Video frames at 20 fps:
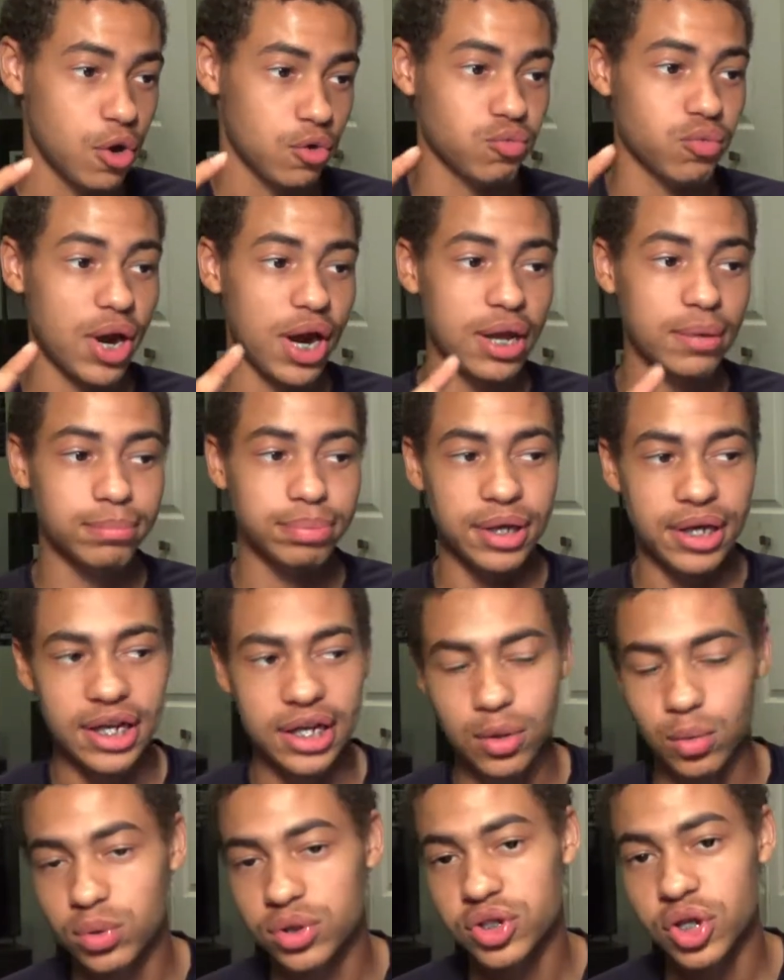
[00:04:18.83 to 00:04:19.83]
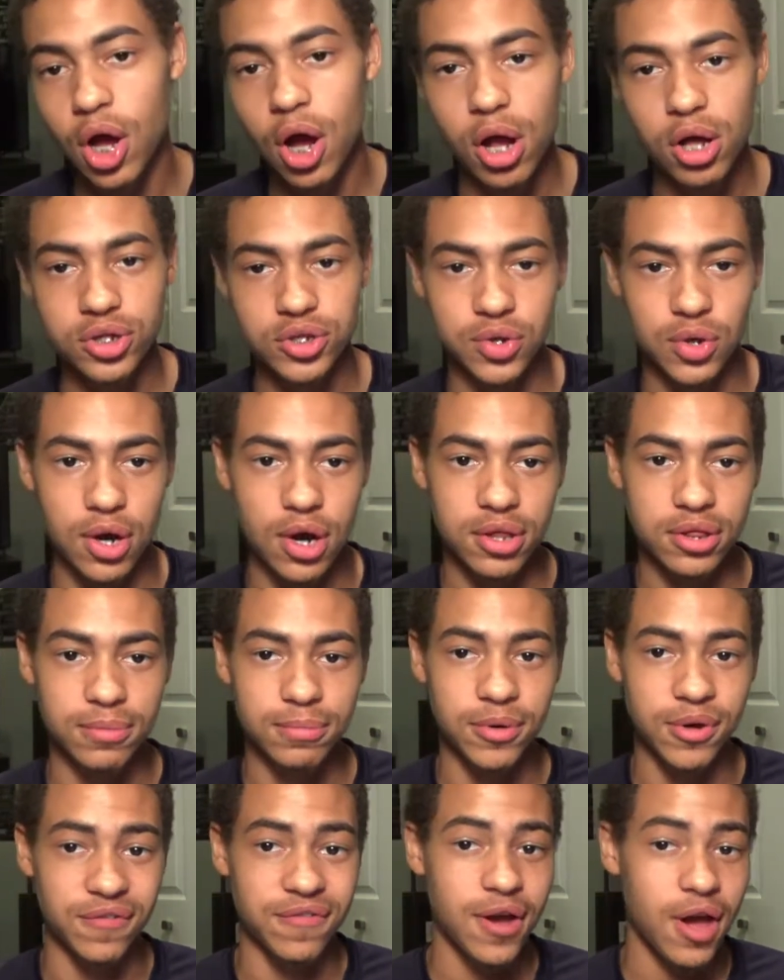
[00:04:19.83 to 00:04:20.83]
Ryan Blaney was also on the
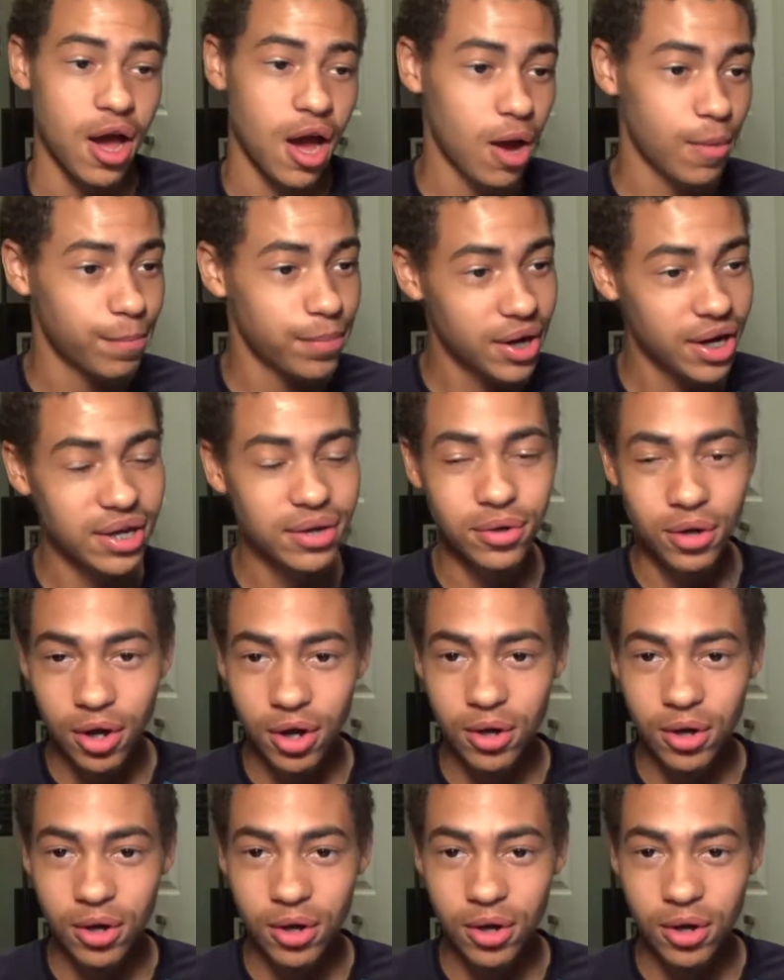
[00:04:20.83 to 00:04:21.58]
move. But